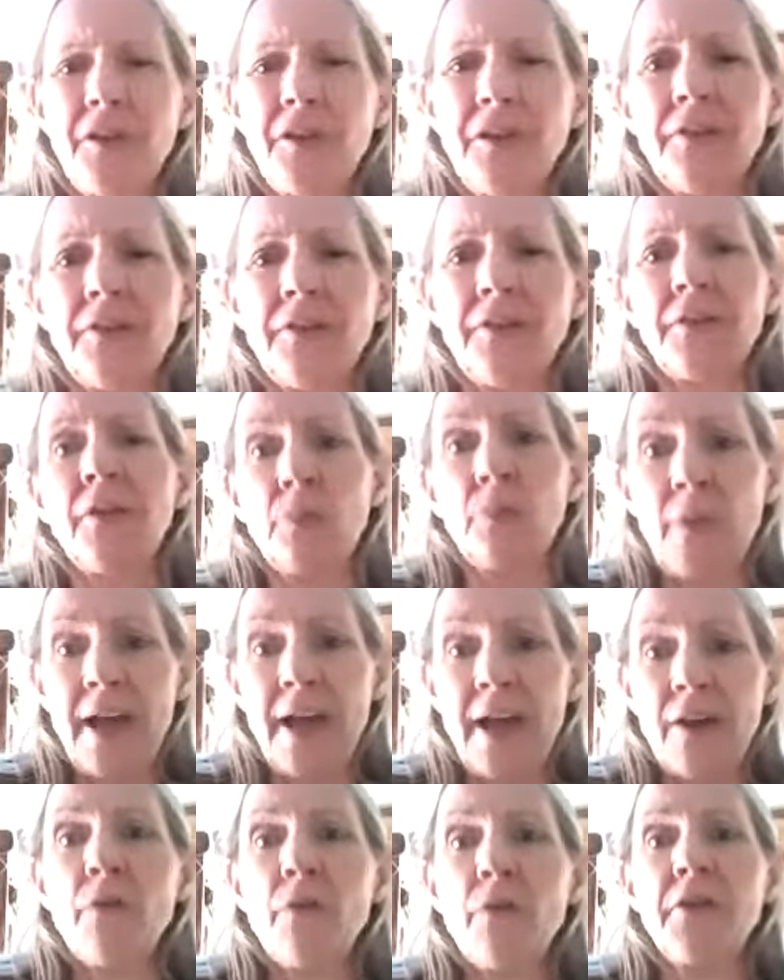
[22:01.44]
it's like
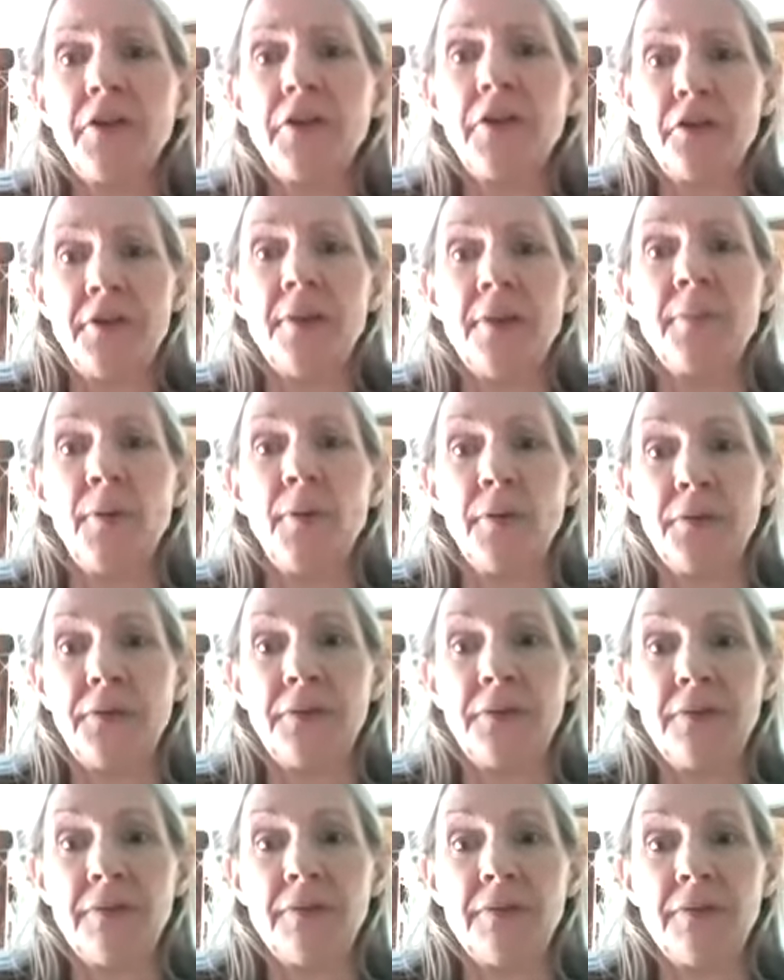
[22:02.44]
right over your
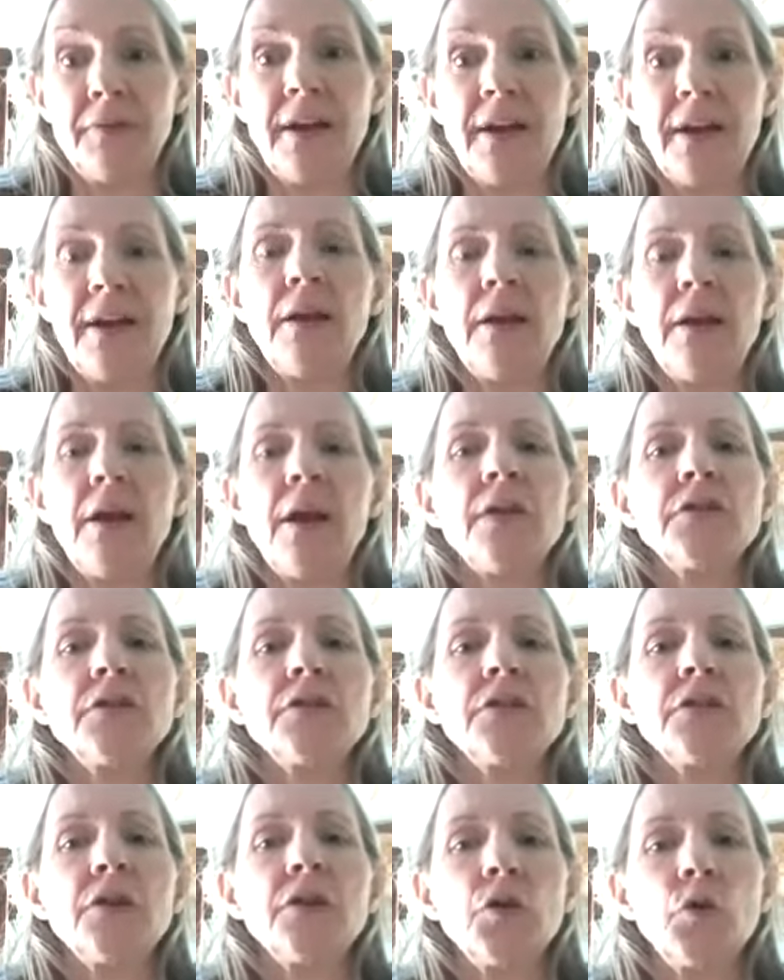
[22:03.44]
nipples, right? Mm-hmm.
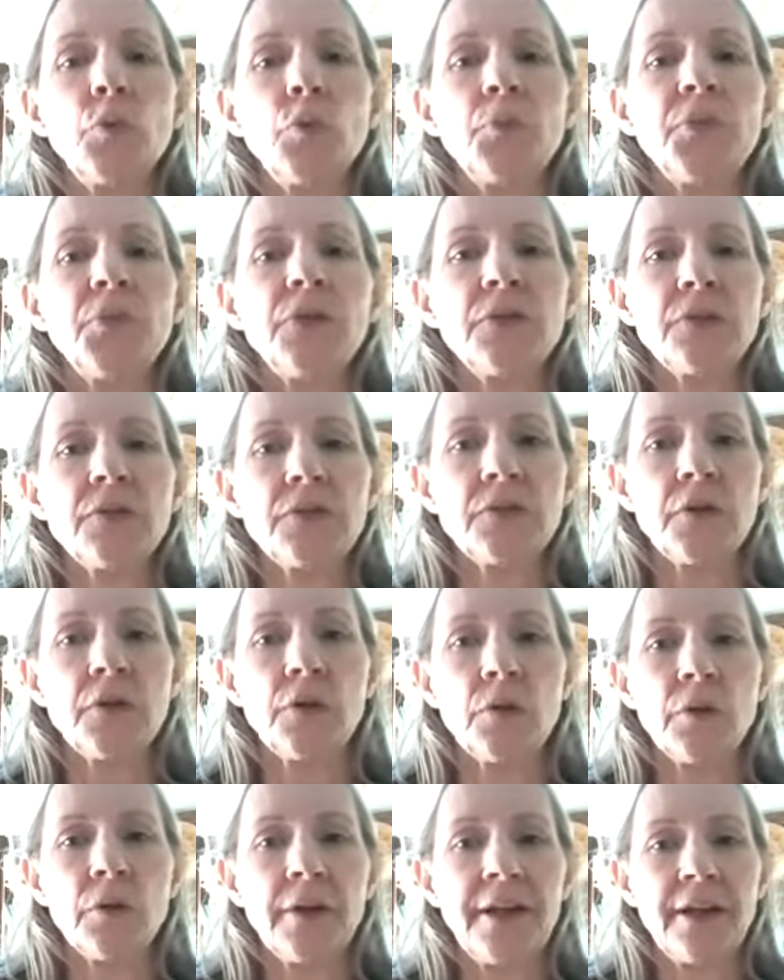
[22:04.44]

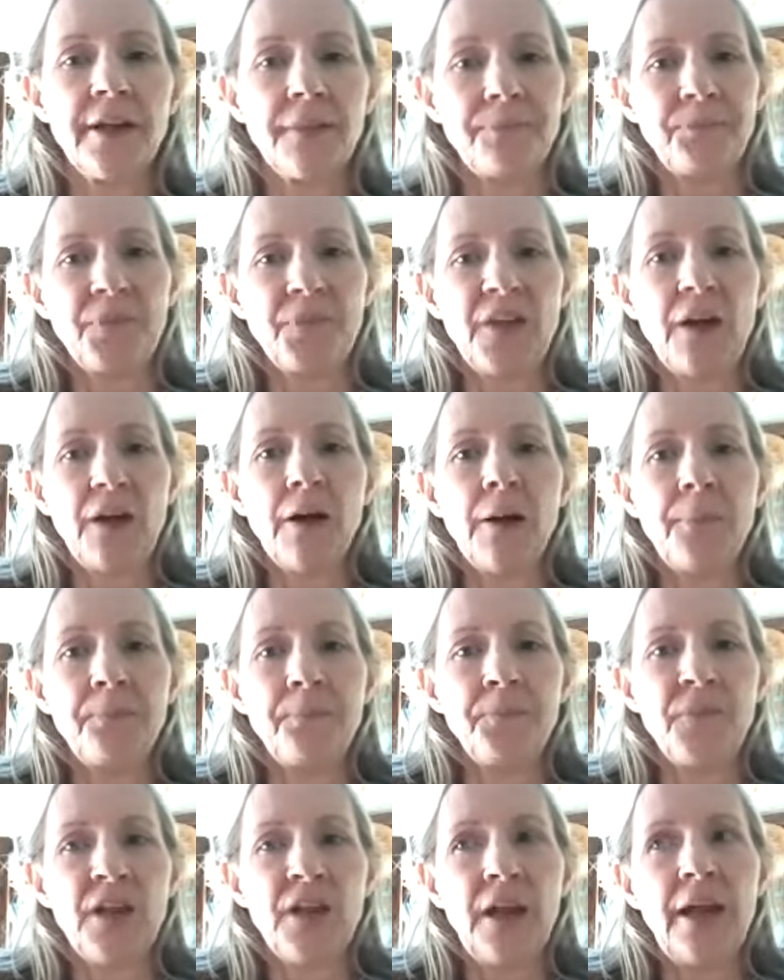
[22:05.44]
So like,
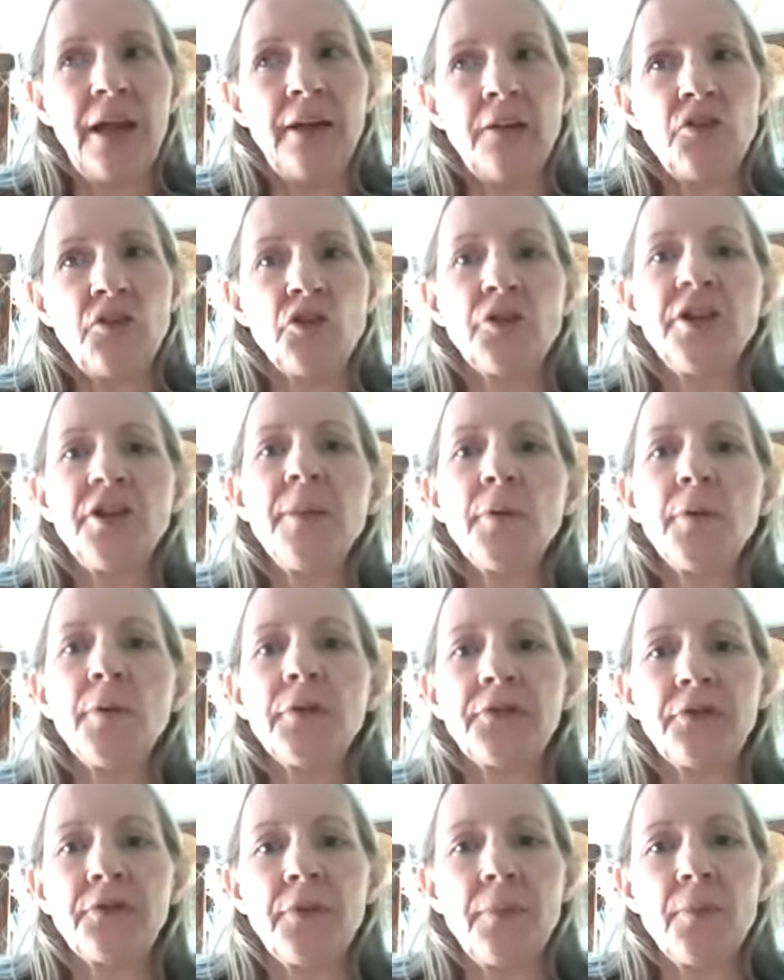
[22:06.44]
and it's your
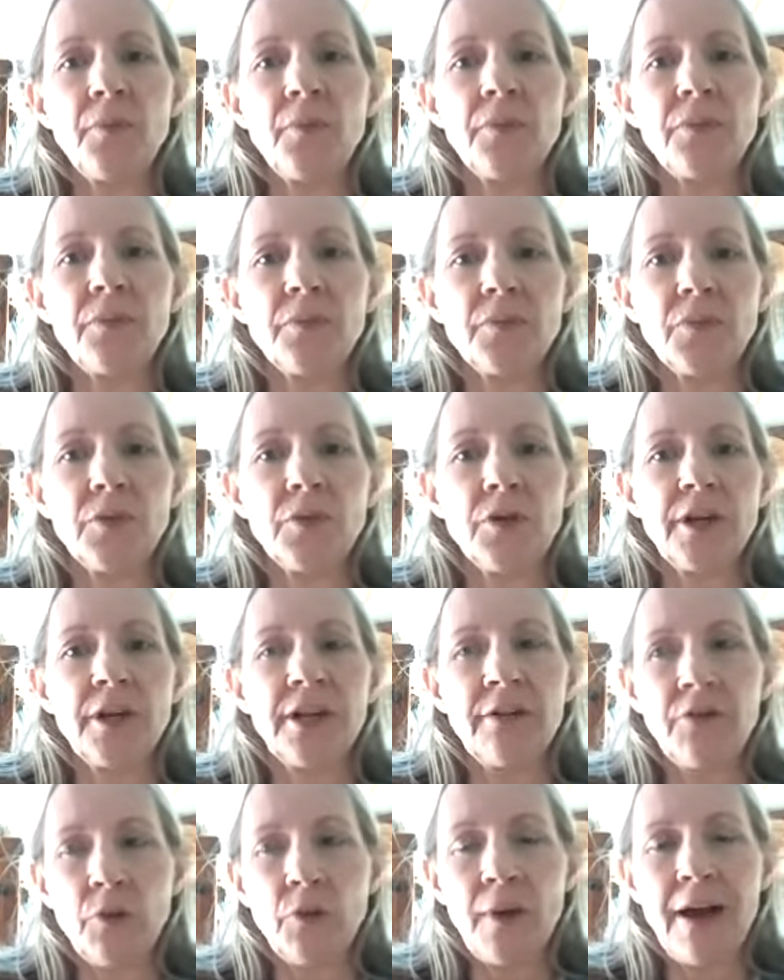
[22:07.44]
nipples from, like,
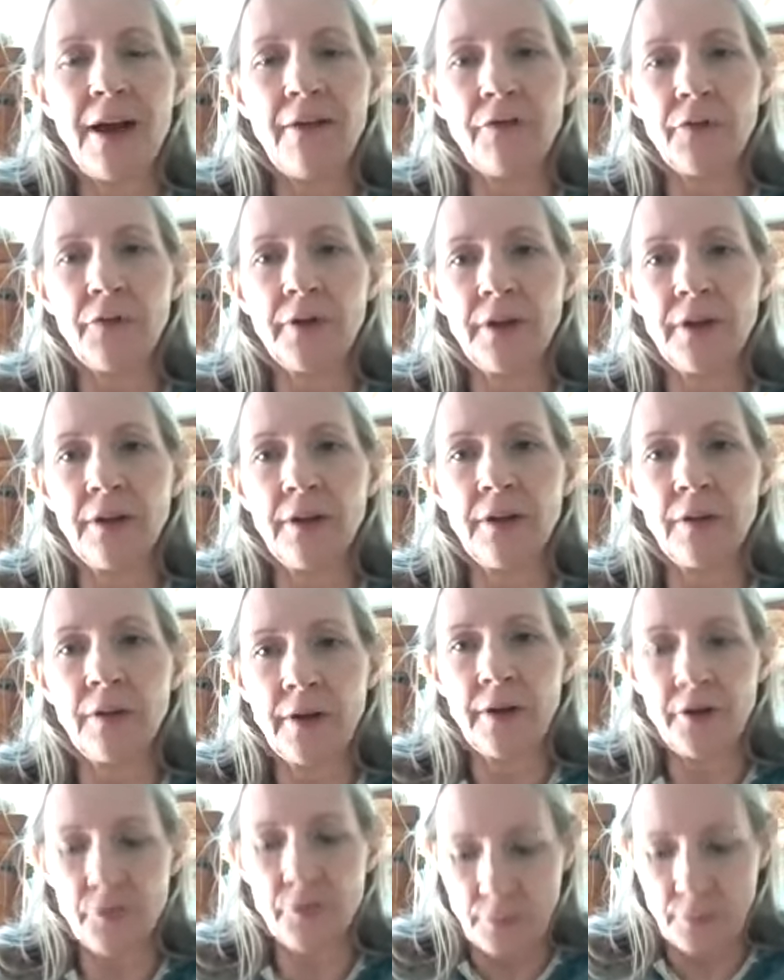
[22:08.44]
if you have really
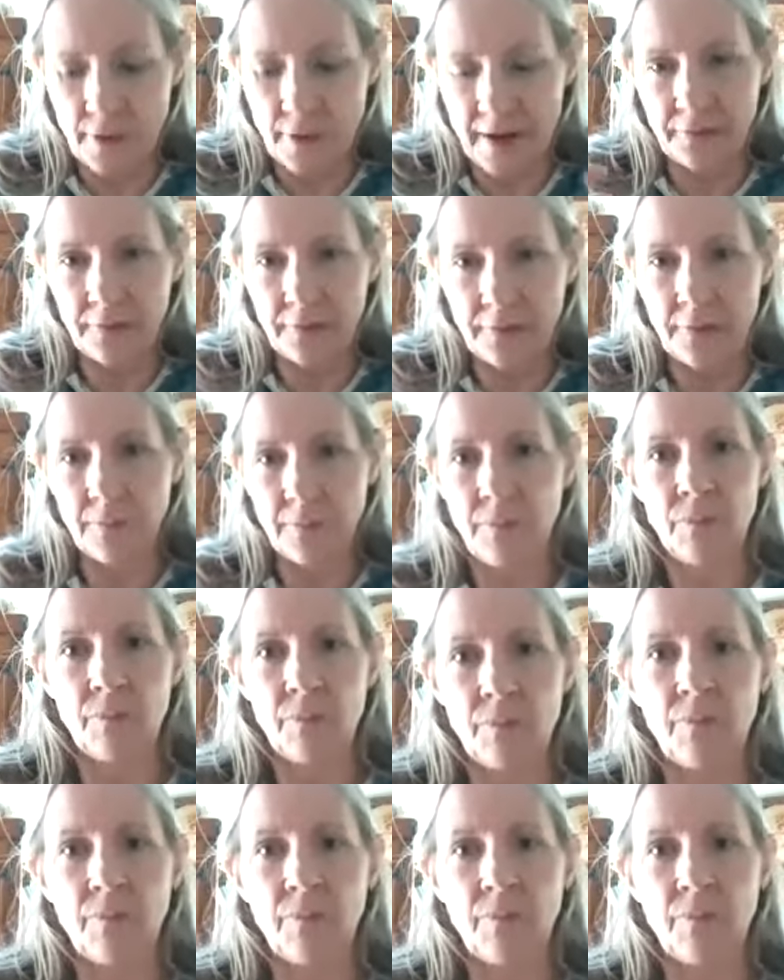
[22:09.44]
large breasts and